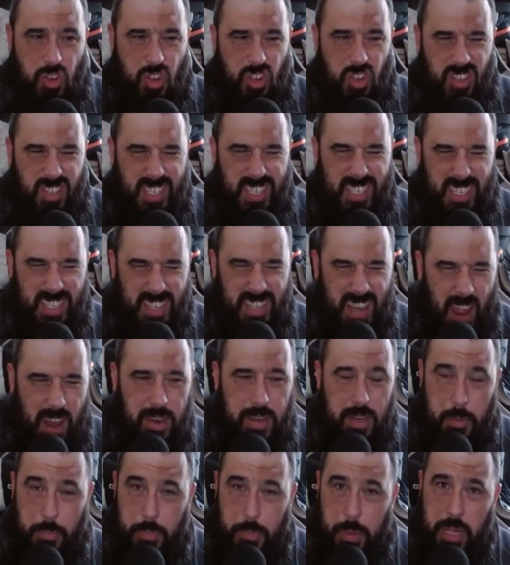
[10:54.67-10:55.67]

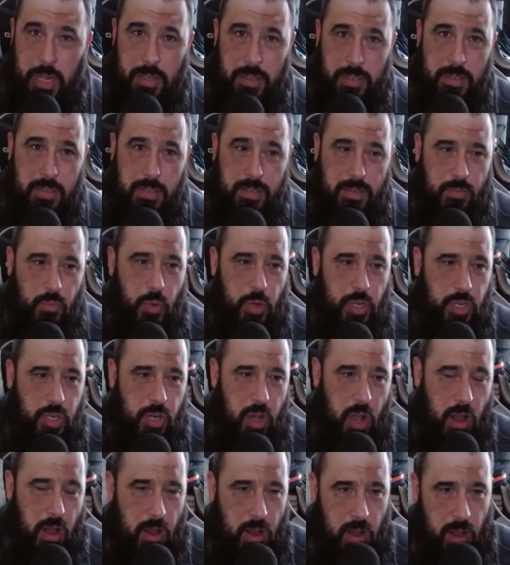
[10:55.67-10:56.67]
standard builds, which
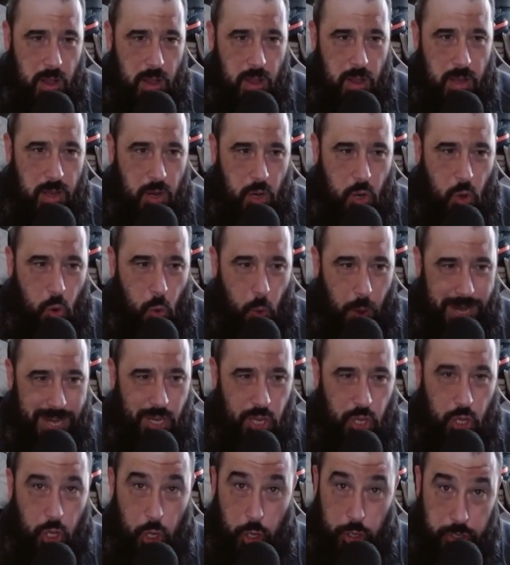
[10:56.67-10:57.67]
are
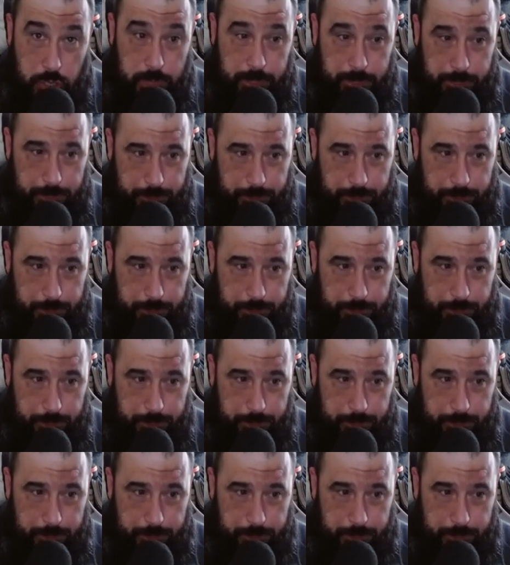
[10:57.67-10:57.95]
quite good.